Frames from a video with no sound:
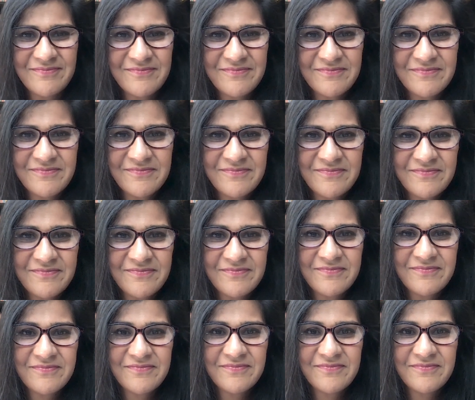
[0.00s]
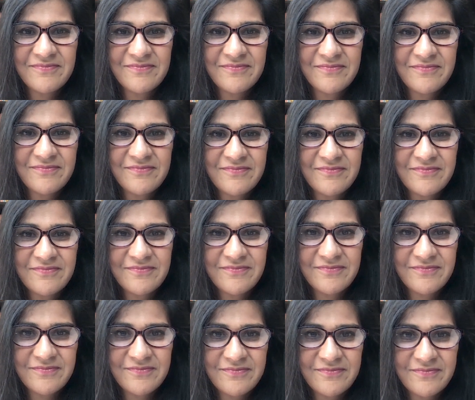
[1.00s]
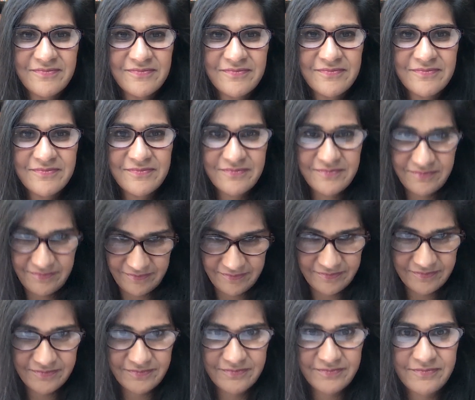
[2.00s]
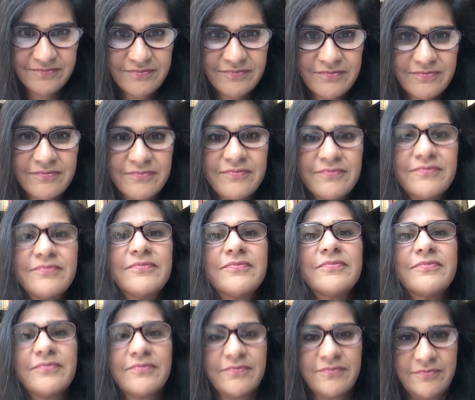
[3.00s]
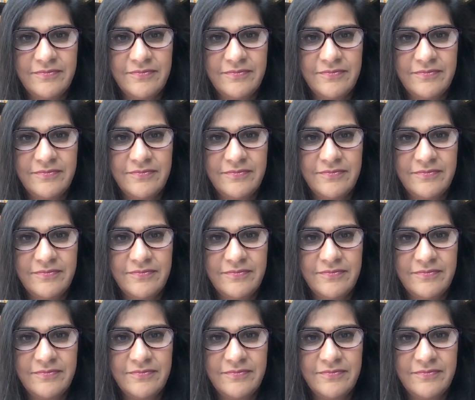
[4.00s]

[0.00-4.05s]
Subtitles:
[no speech]